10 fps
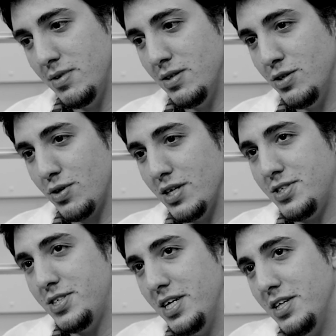you can
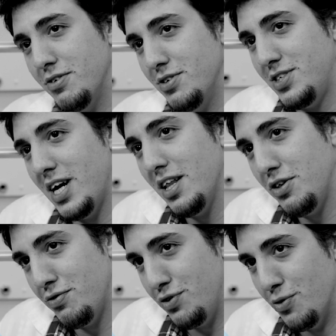see the
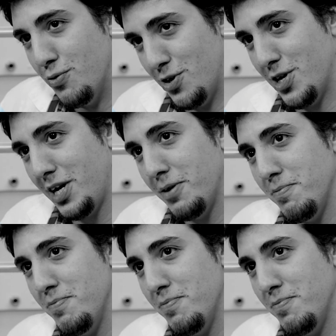result of your work.